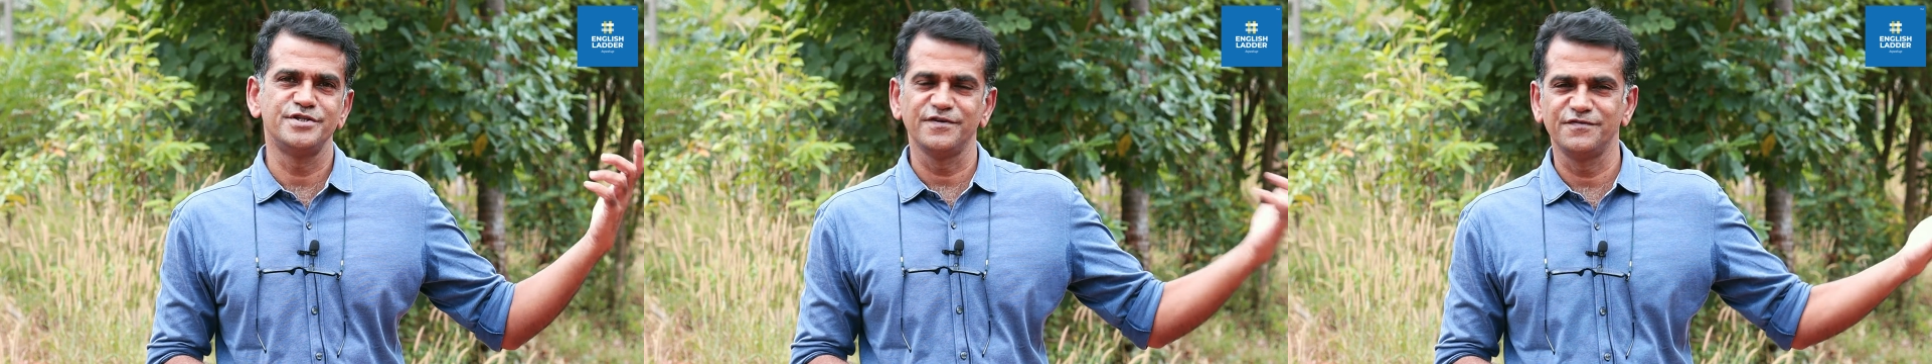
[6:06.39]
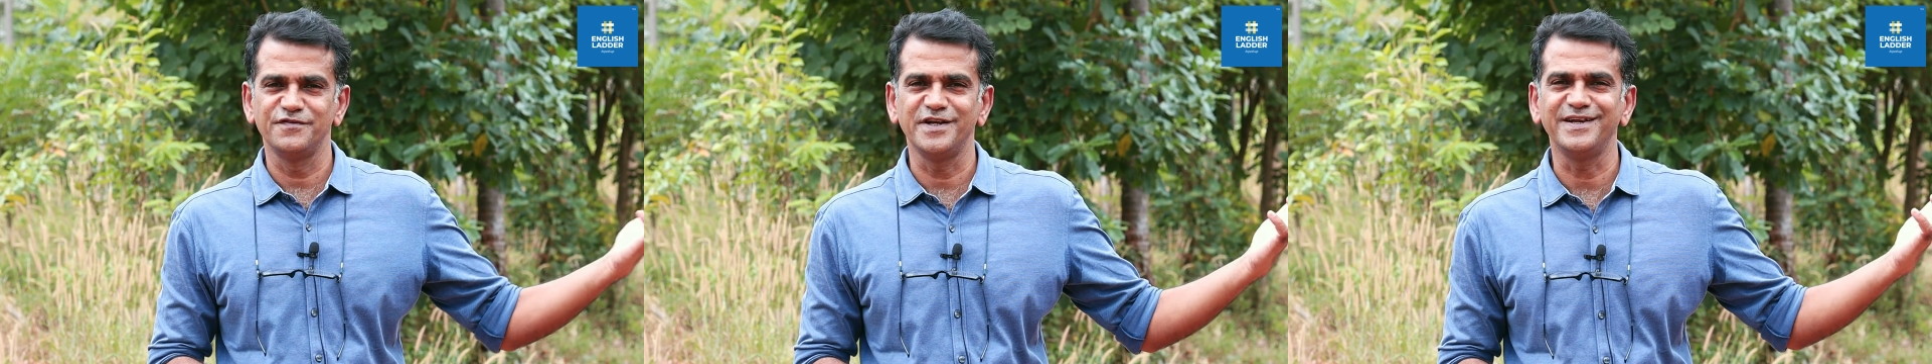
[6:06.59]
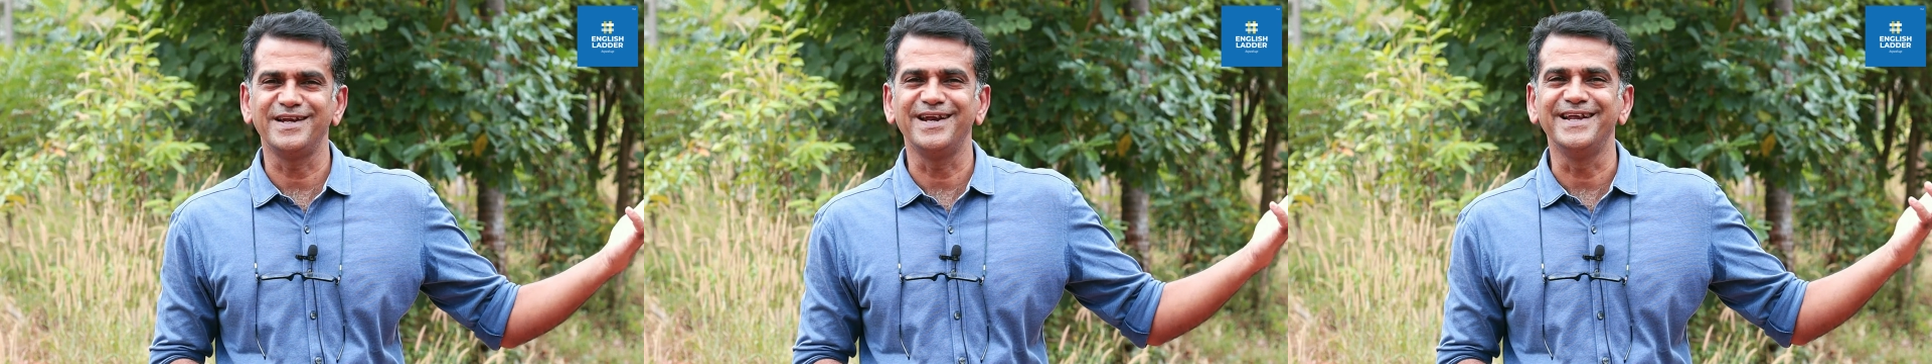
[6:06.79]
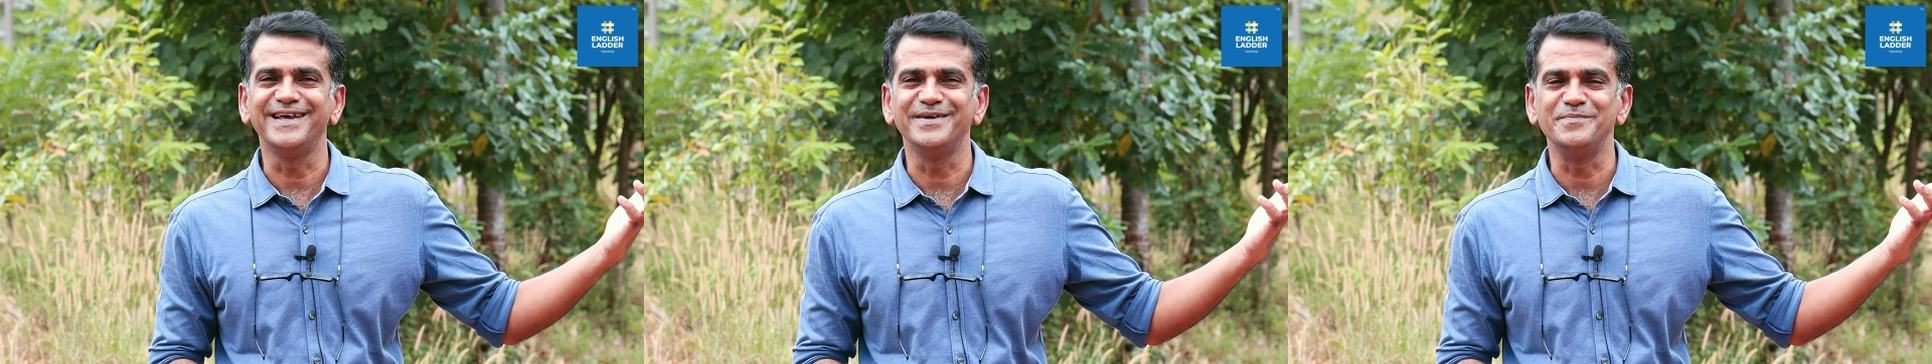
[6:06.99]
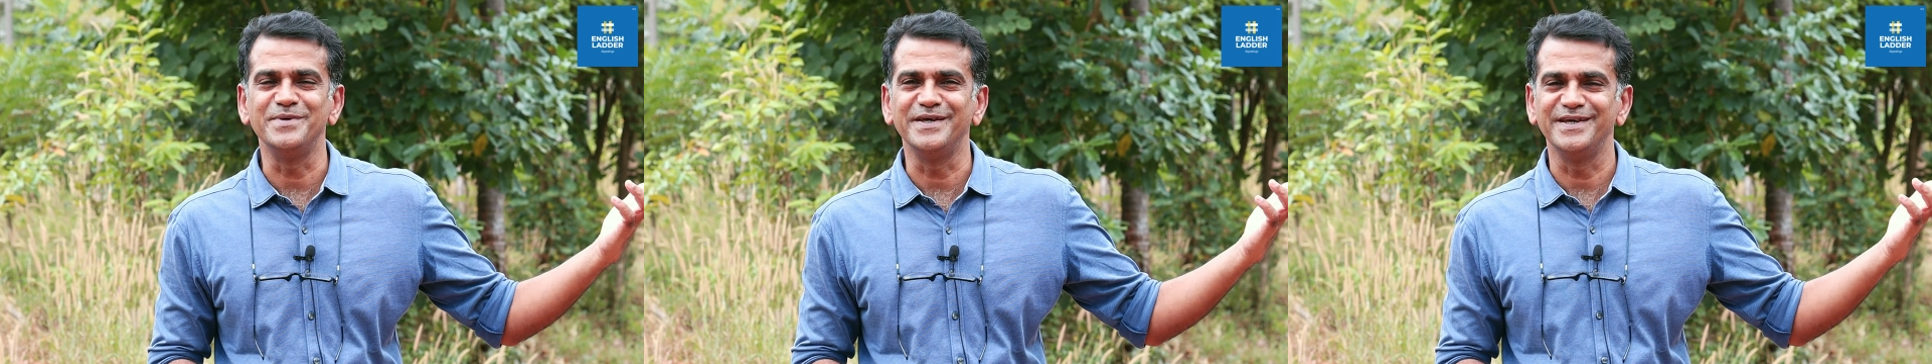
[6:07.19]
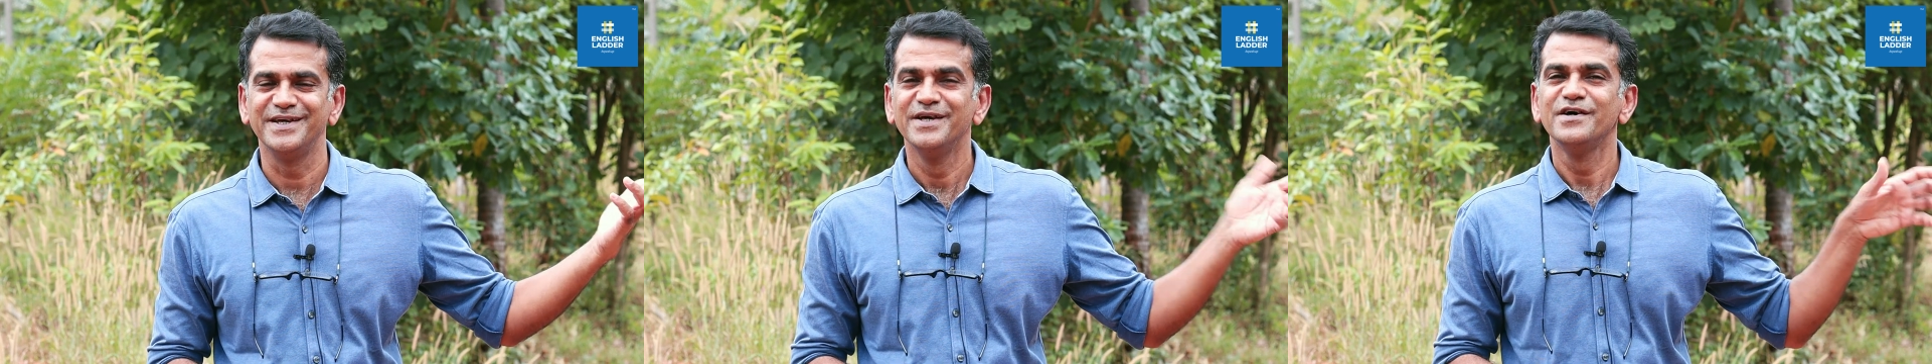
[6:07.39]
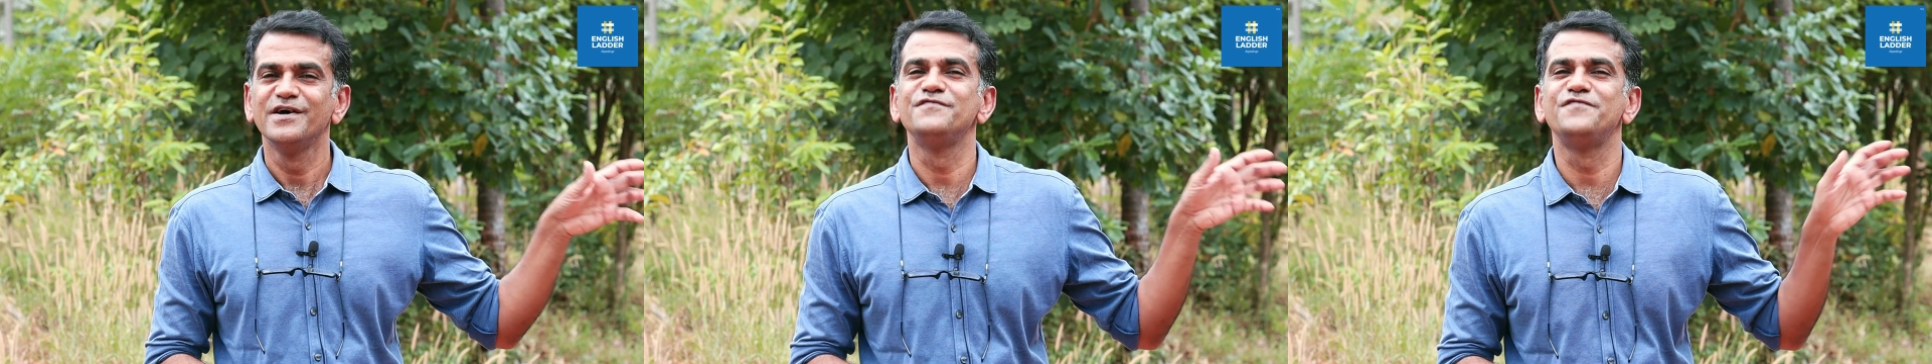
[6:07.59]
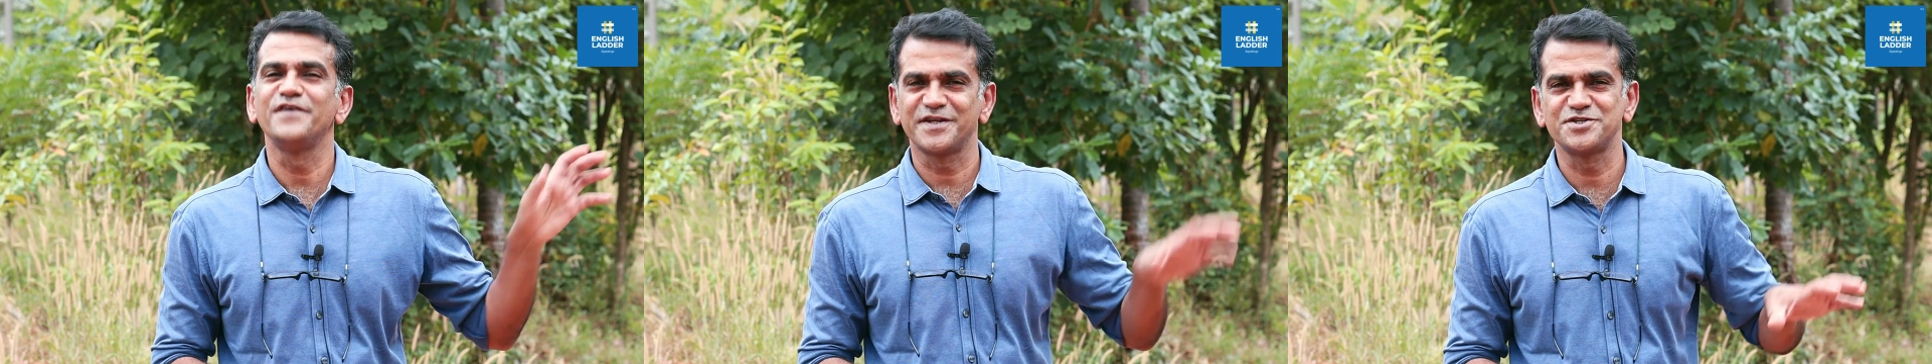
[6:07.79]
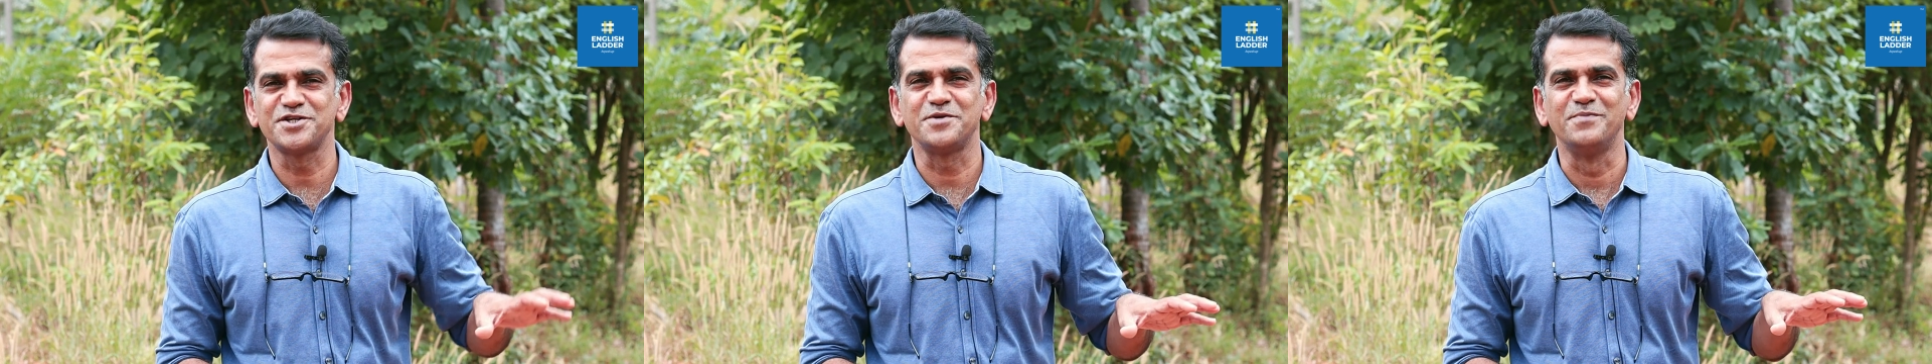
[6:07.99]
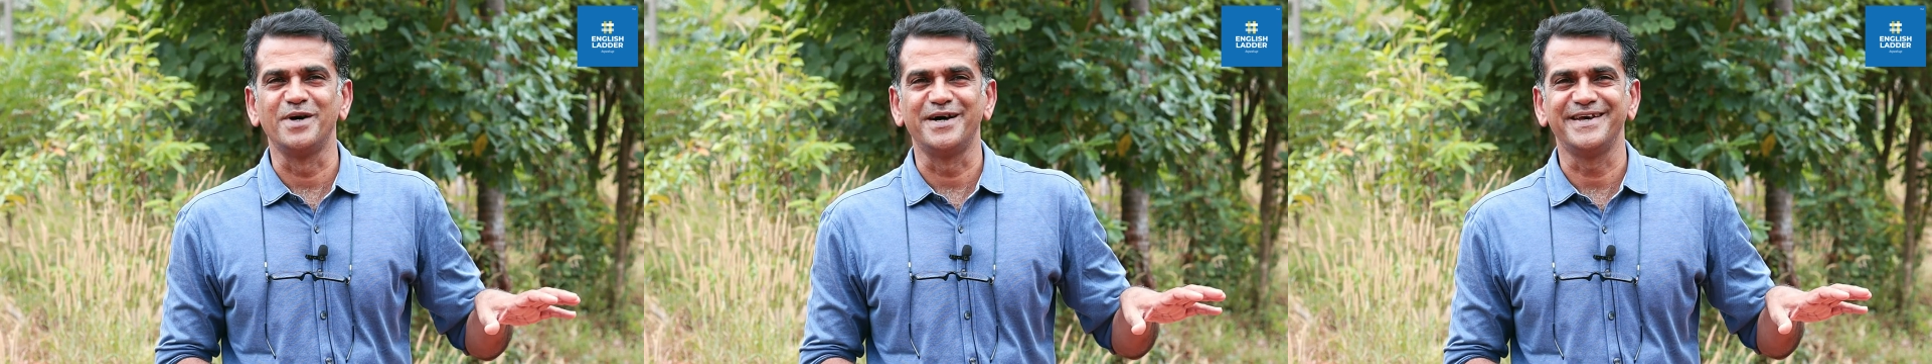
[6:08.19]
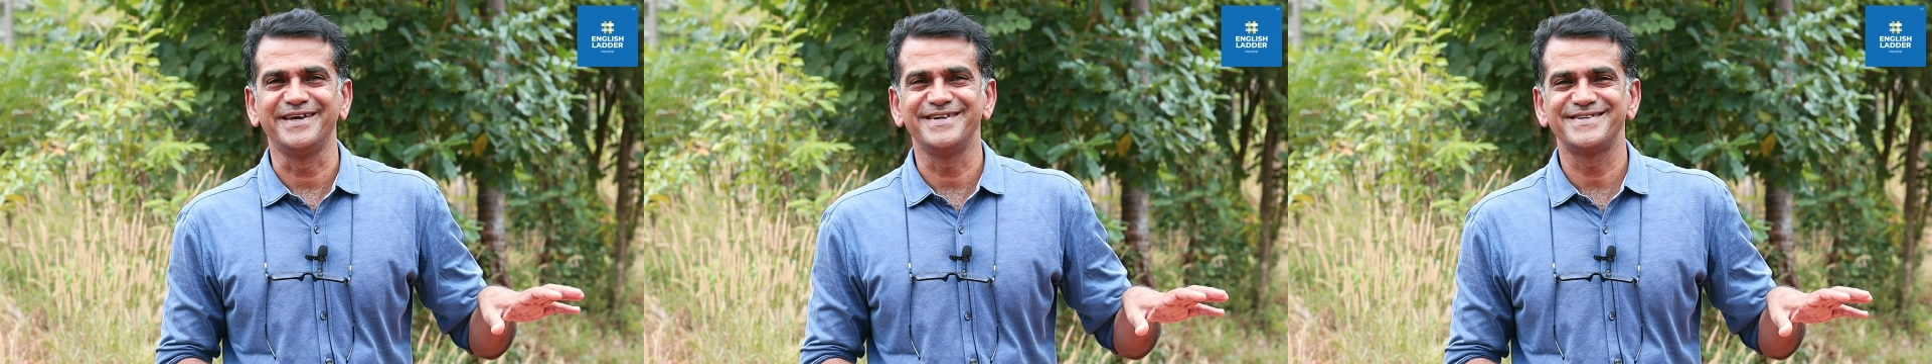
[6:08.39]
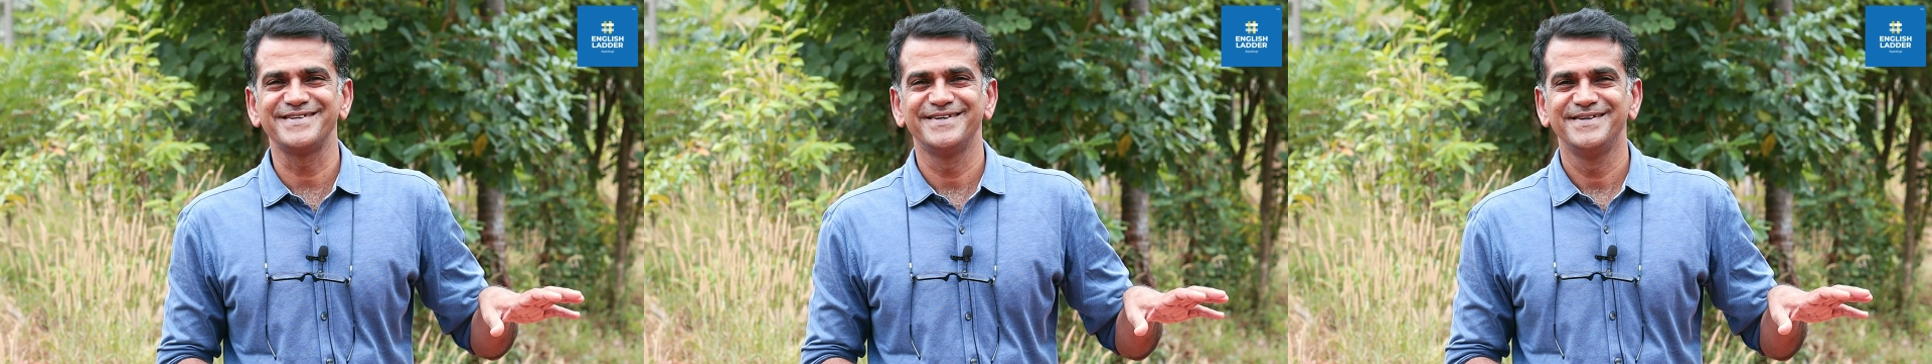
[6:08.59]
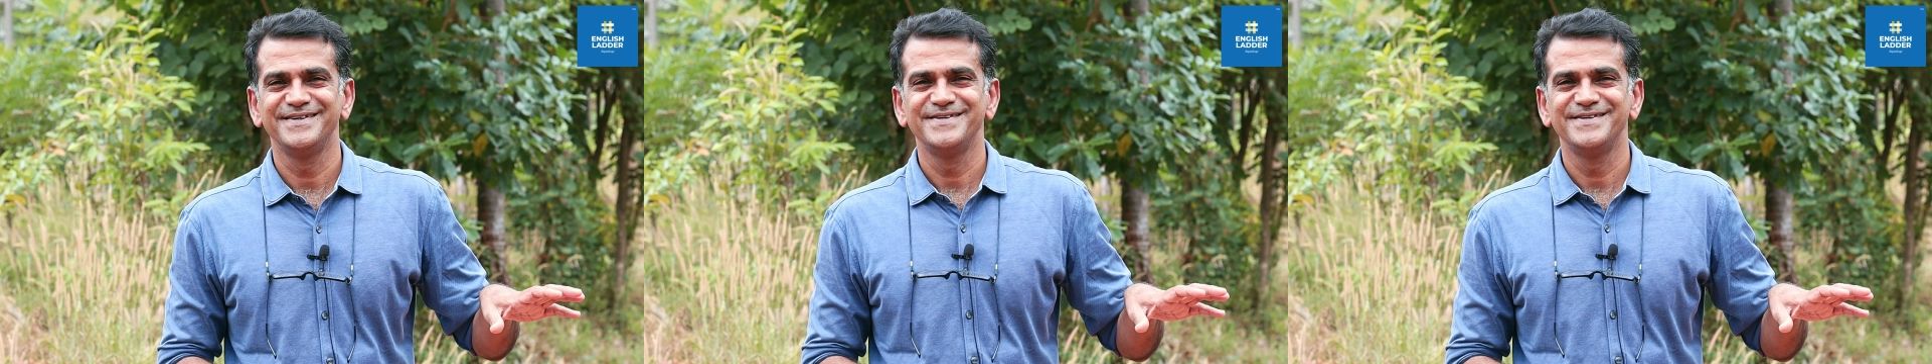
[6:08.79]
definitely be affected by it.